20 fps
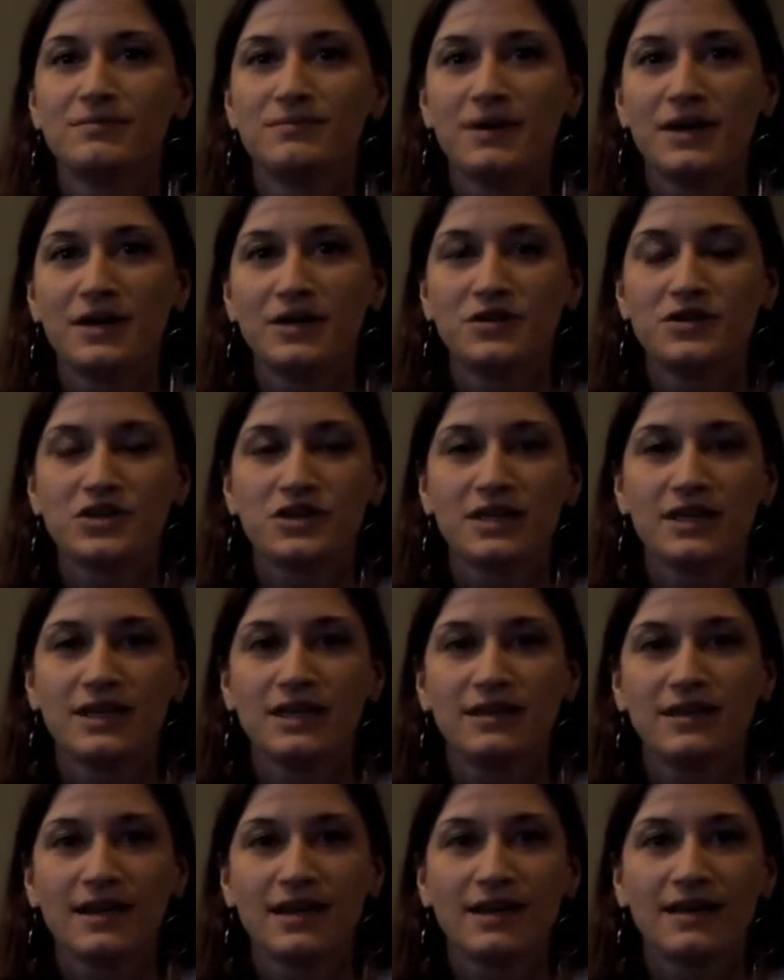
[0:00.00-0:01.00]
I usually,
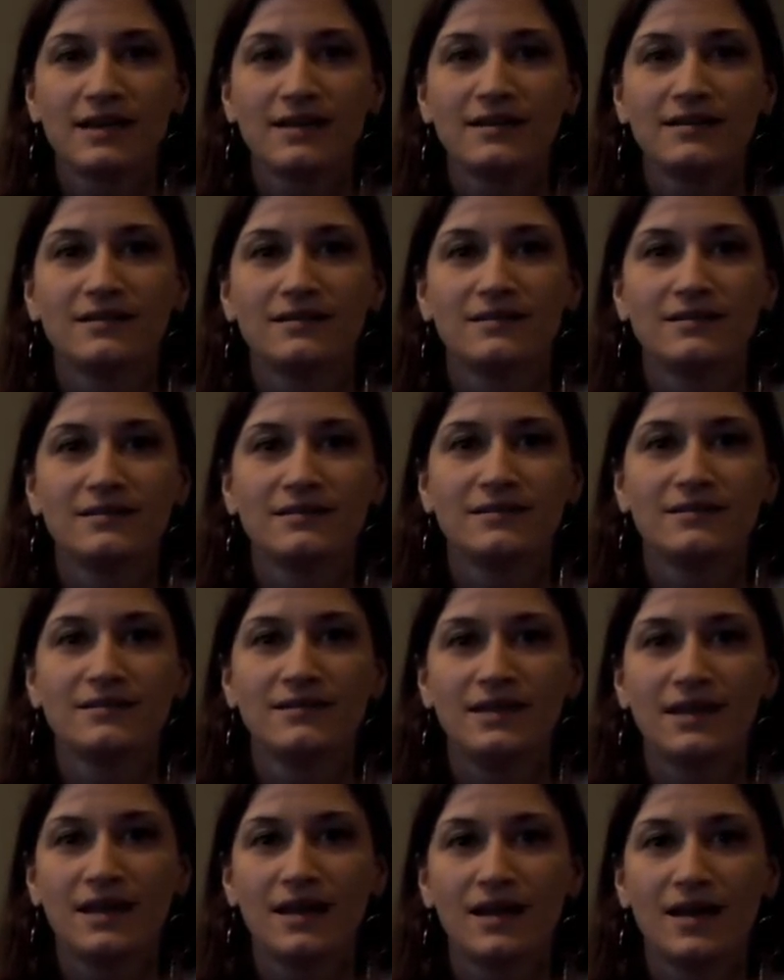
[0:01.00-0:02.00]
like,
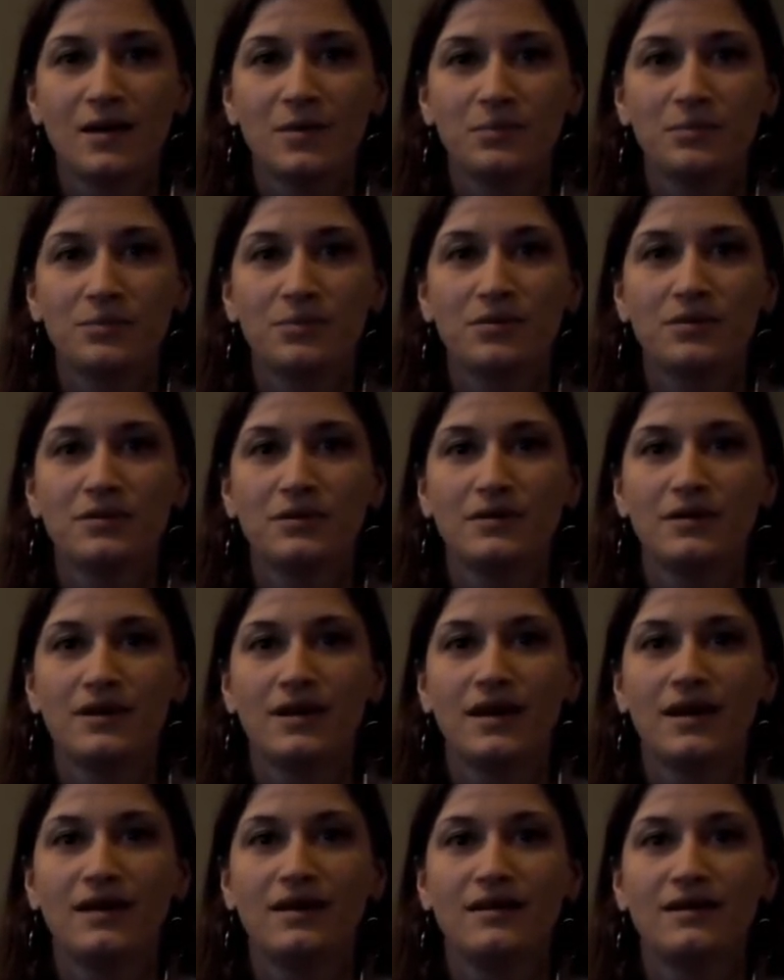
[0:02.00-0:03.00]
get up
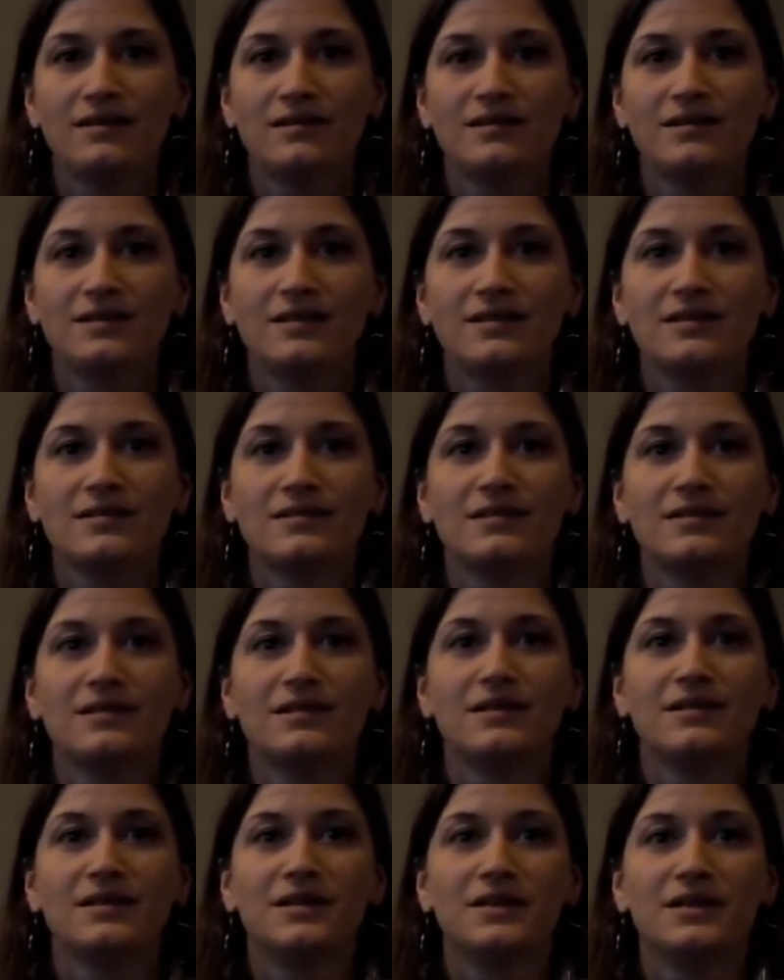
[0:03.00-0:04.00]
and
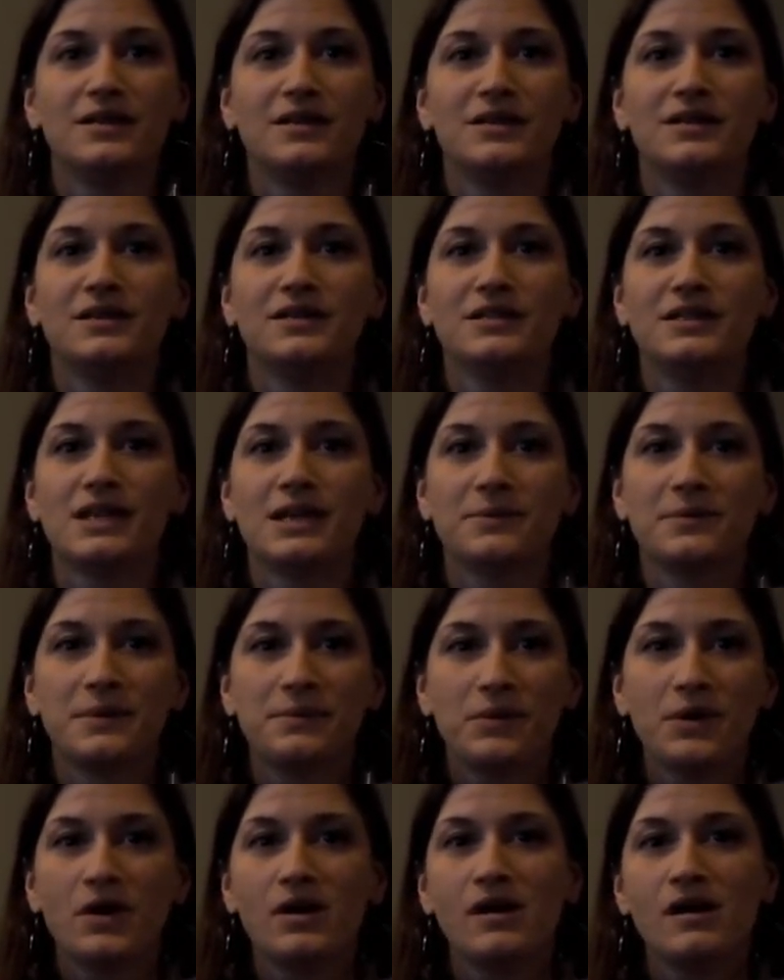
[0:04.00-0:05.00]
take my
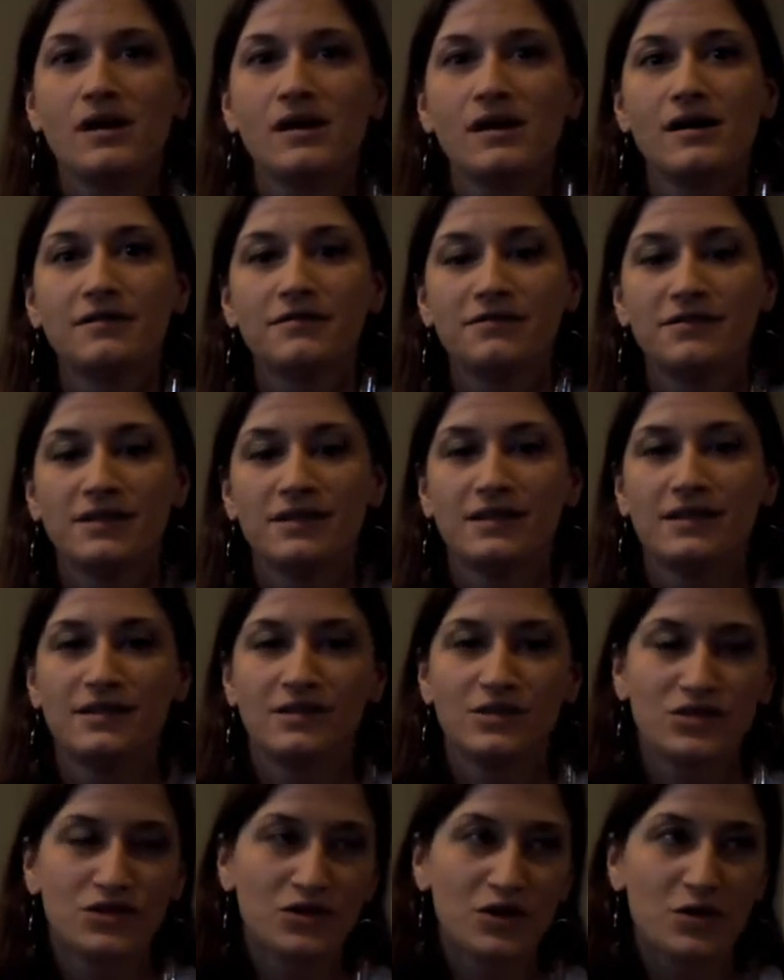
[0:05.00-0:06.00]
bra off and
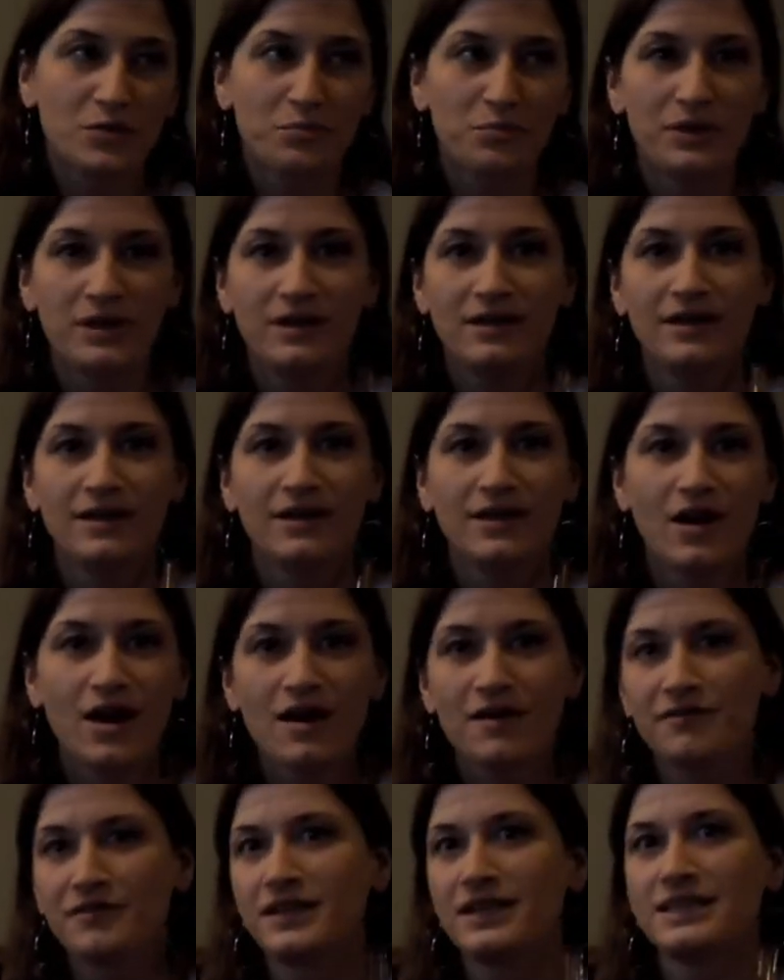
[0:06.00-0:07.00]
then start peeling it
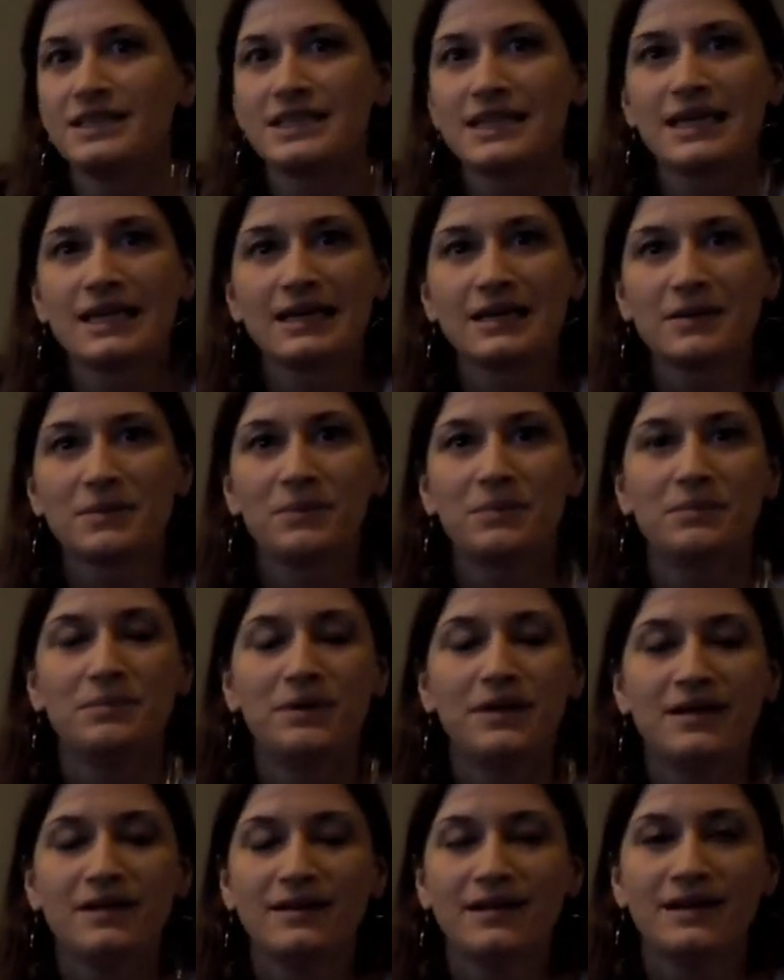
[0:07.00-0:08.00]
off, and it's like
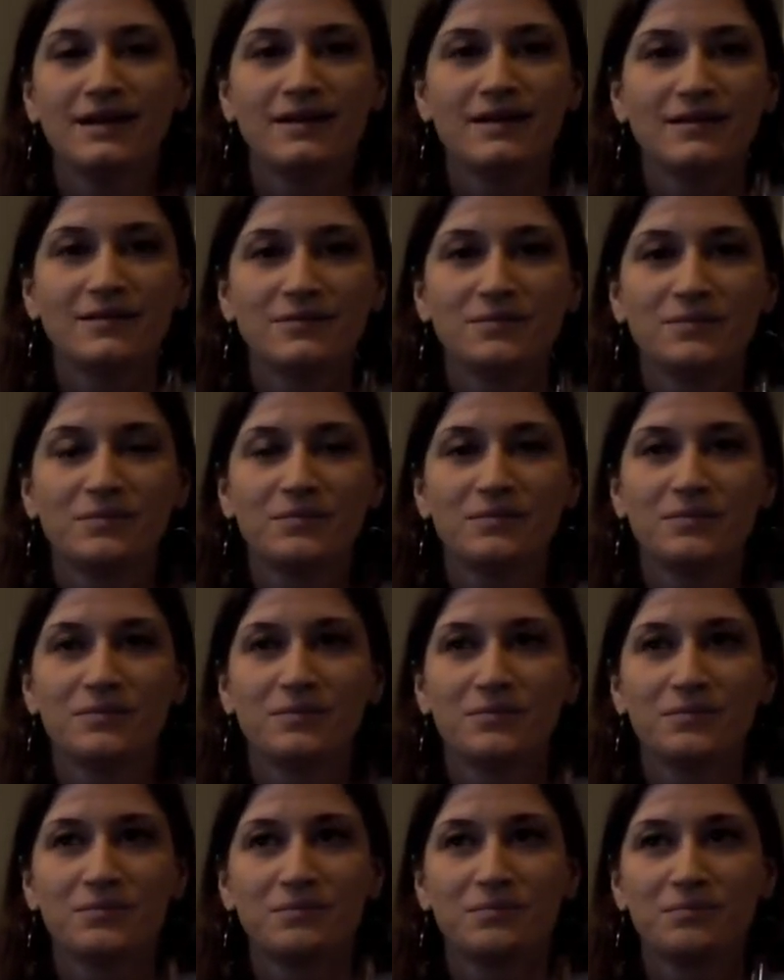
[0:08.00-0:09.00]
peeling
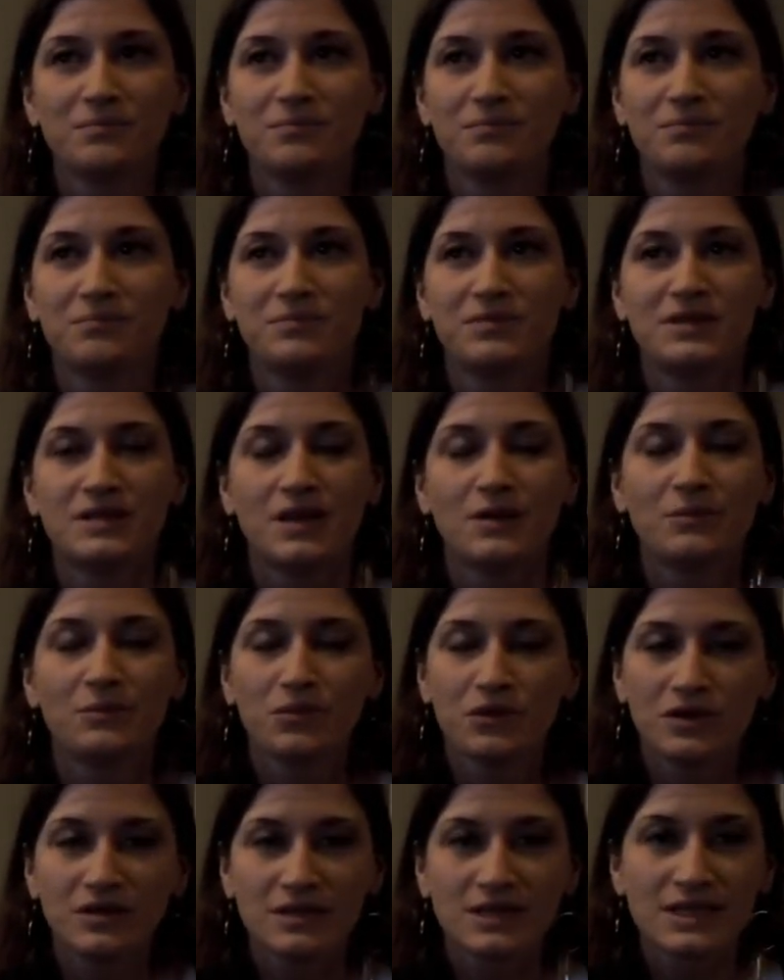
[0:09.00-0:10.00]

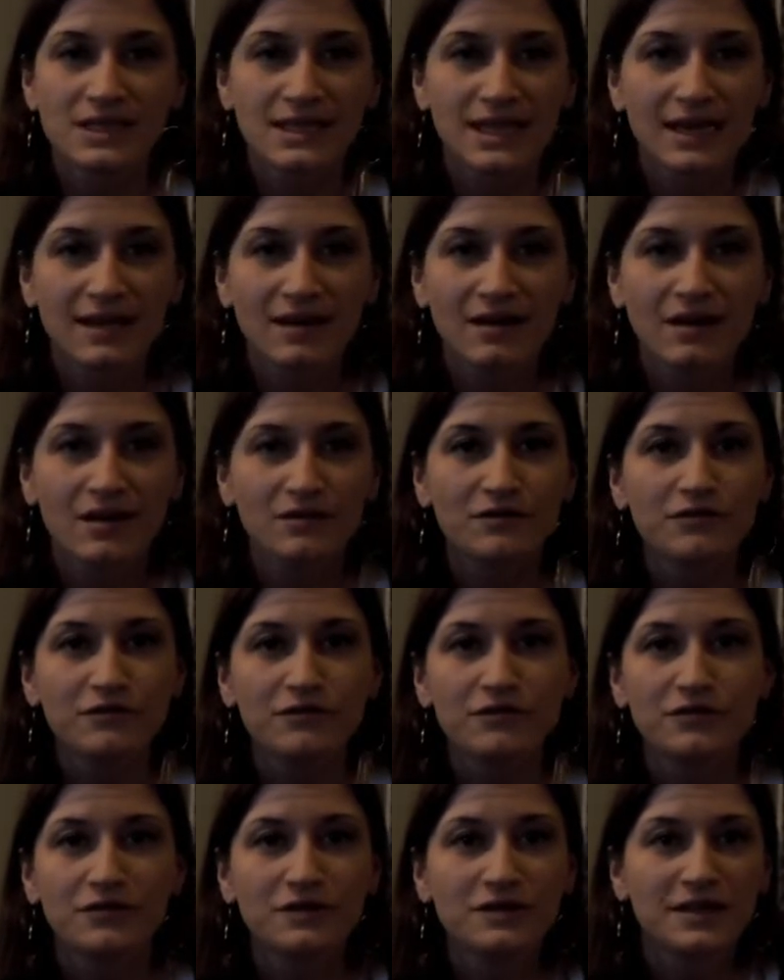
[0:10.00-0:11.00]
sunburned skin
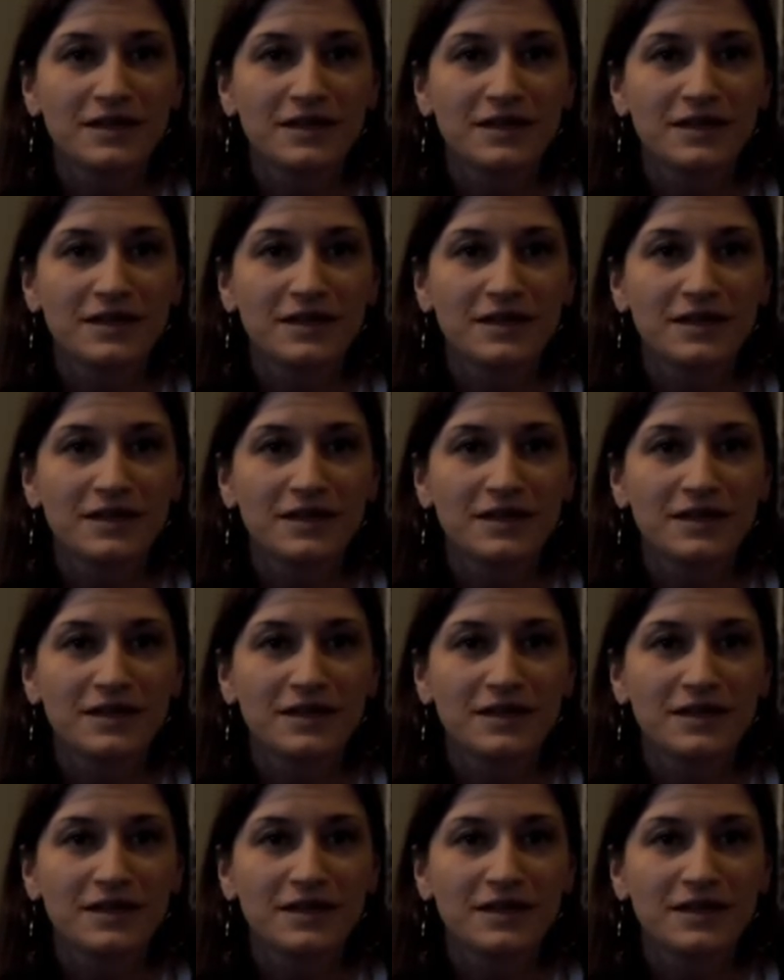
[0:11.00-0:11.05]
off.